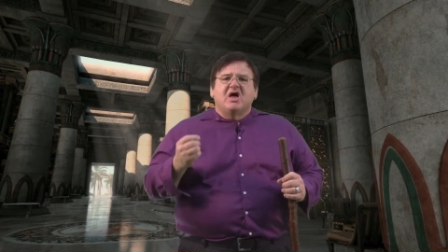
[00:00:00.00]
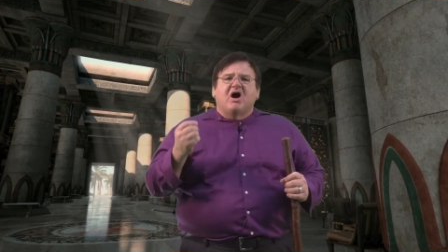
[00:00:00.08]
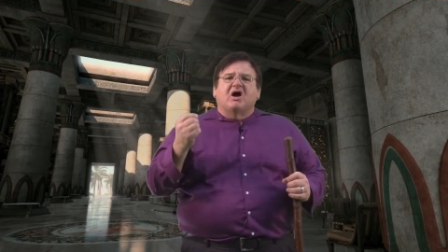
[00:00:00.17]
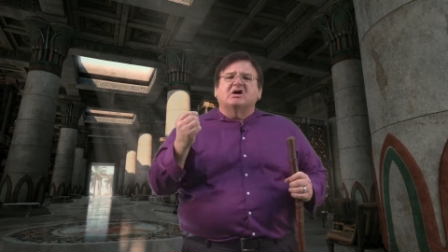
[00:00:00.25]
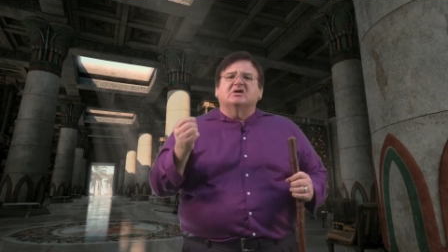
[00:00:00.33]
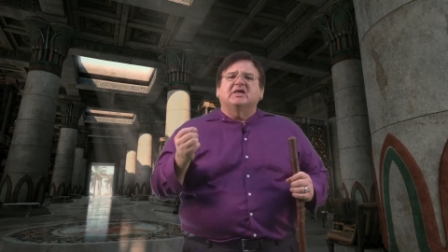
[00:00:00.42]

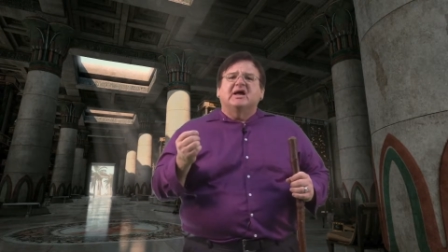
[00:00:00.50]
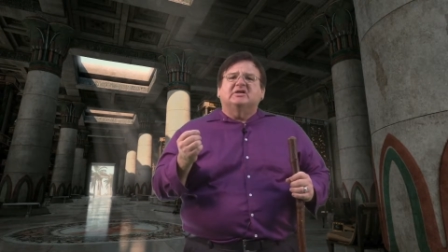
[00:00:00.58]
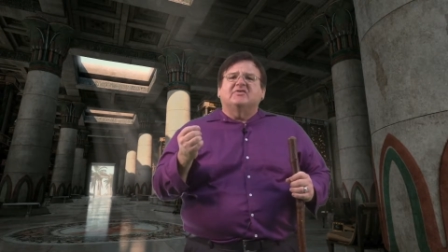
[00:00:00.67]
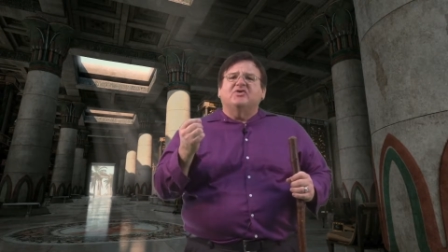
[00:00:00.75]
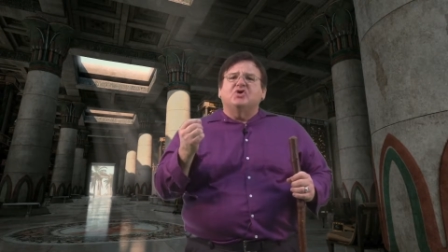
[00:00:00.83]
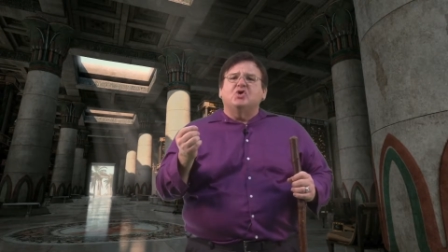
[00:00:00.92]
Our
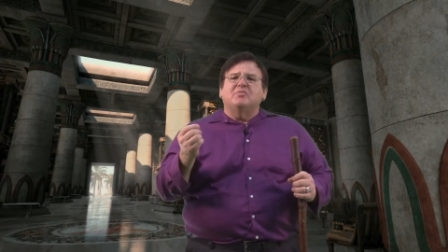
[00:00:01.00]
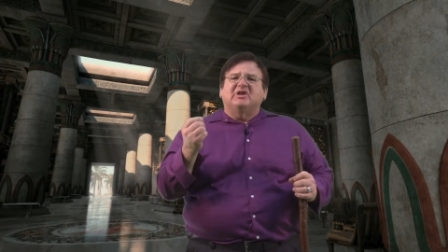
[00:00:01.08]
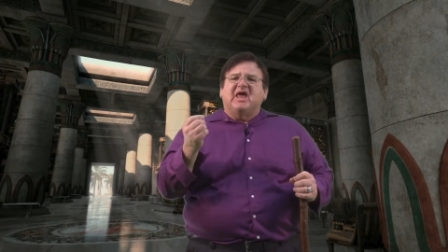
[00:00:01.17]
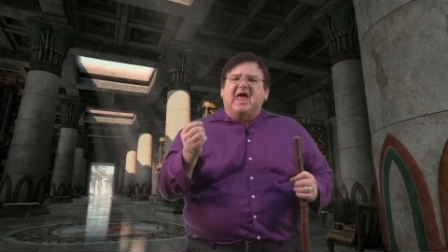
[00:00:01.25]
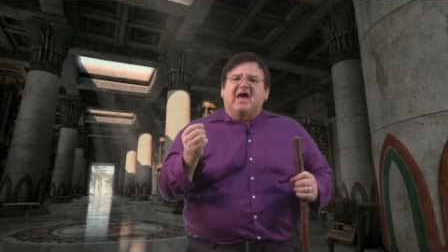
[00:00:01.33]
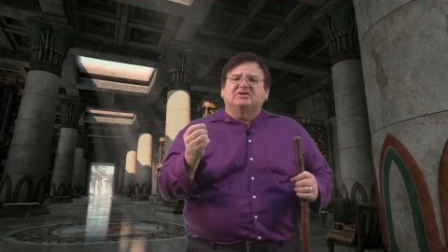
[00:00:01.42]
collective
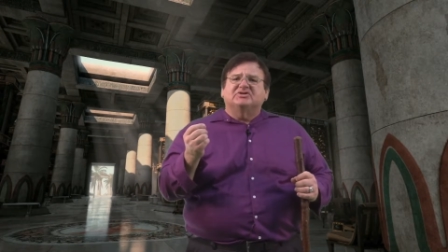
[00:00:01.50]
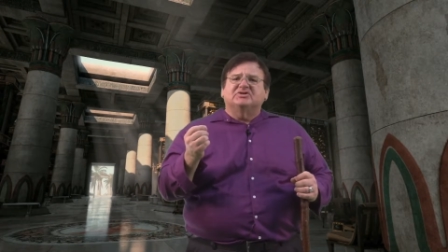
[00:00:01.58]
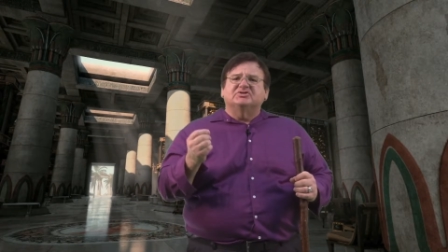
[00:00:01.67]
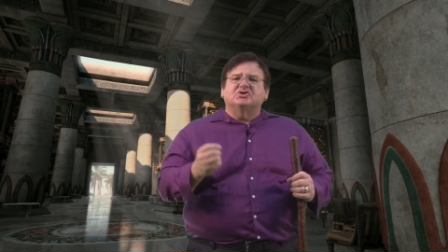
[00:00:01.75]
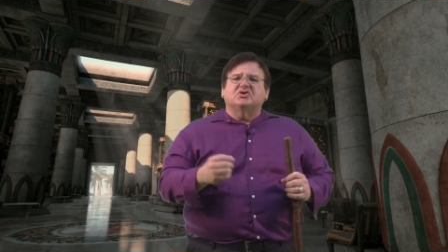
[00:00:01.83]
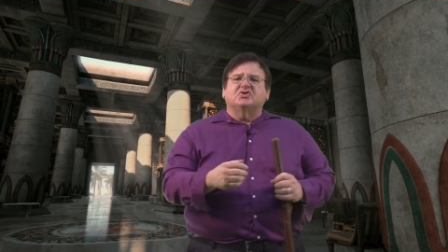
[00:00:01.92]
human
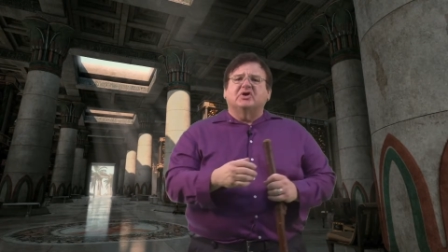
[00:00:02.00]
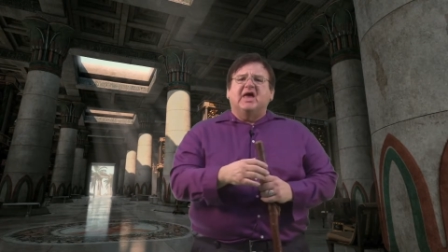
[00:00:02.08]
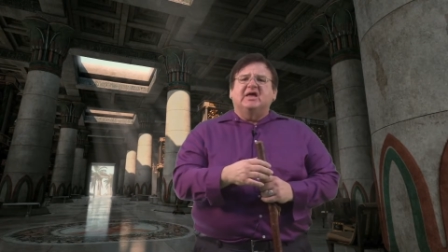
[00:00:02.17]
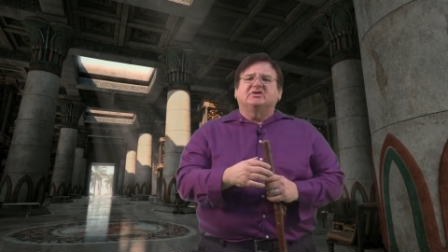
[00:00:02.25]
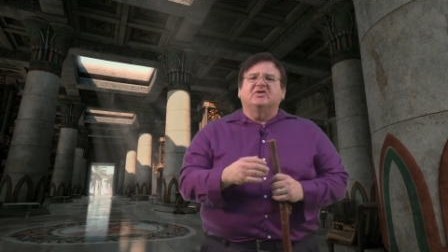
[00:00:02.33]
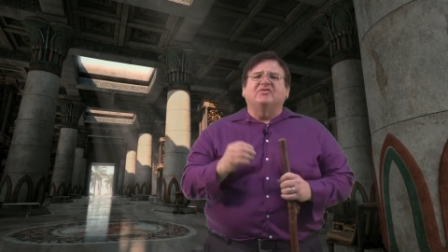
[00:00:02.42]
actions
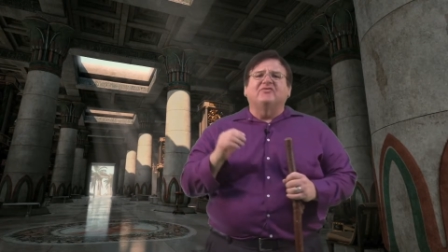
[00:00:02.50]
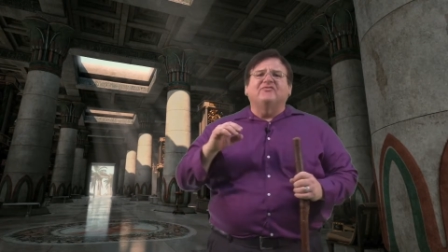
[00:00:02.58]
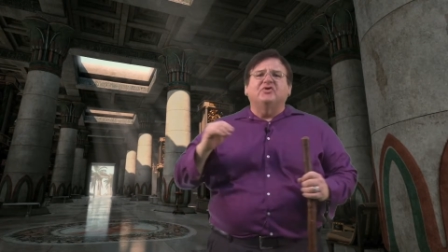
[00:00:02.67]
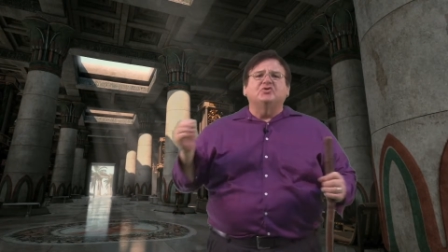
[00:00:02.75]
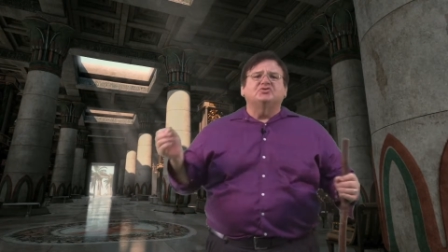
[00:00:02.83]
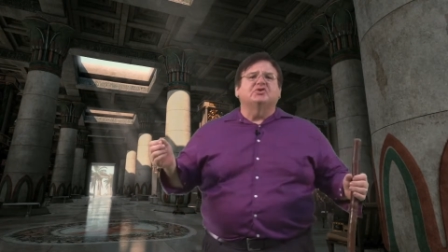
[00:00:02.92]
create the
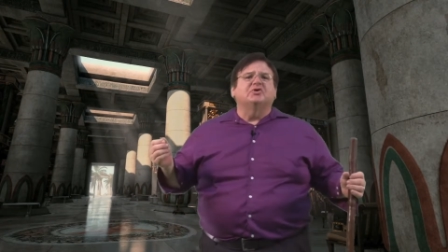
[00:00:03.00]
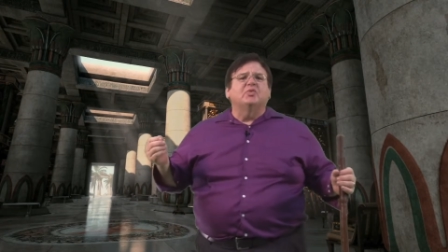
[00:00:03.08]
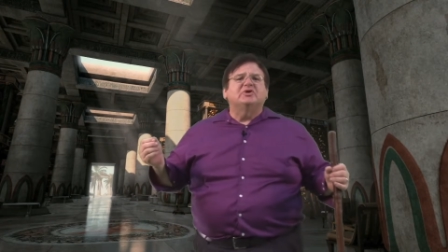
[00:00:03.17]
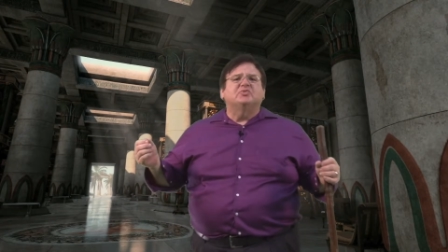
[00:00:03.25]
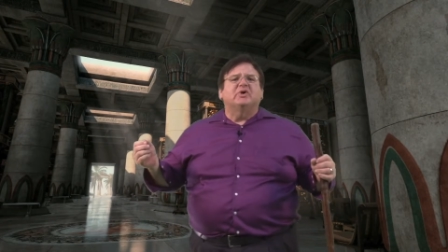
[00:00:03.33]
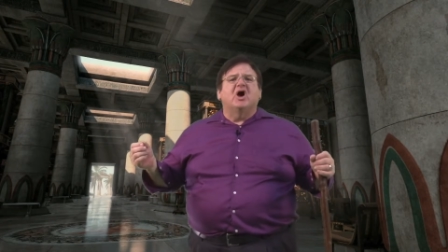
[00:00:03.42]
future in
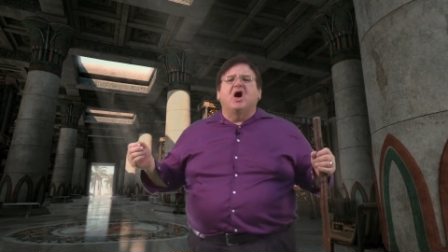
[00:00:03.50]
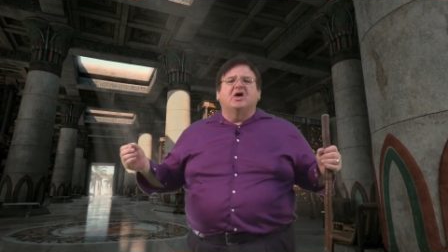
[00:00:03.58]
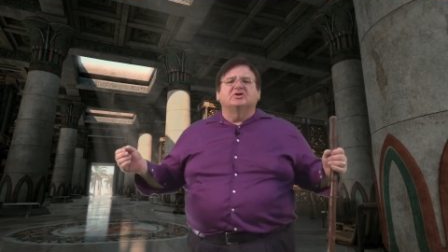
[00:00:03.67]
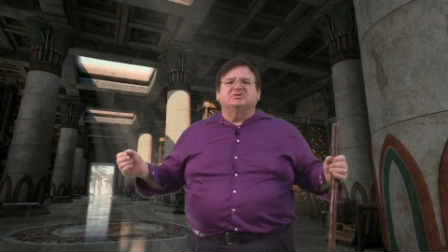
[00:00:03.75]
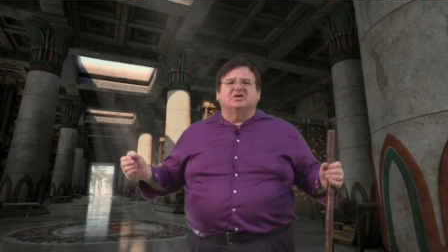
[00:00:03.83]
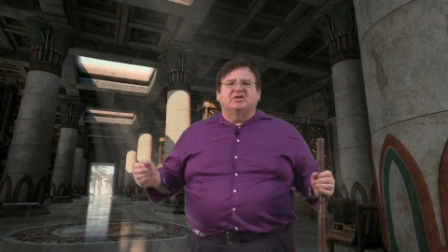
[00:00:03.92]
which we
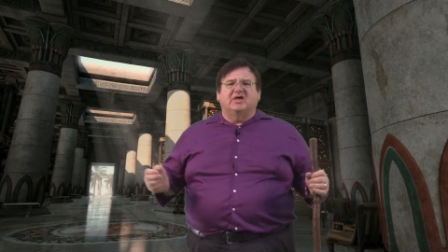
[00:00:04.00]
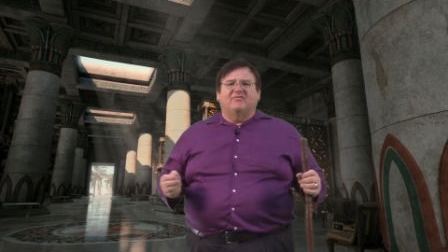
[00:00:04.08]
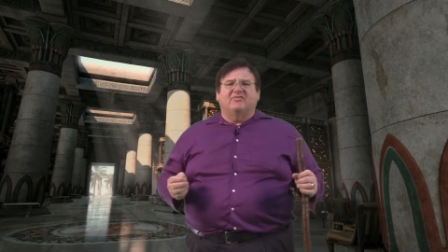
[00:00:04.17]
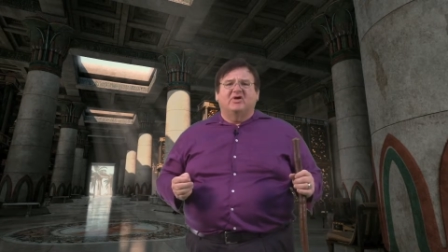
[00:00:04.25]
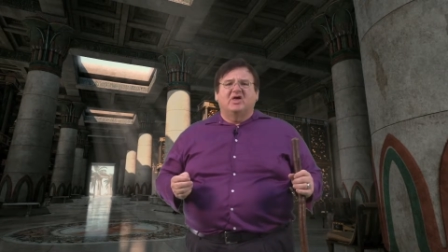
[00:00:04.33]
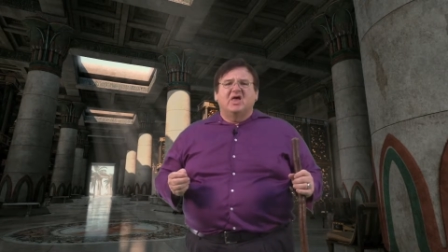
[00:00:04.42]
all shall
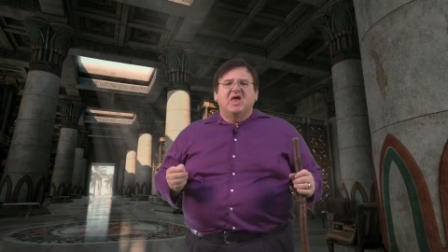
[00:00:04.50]
live.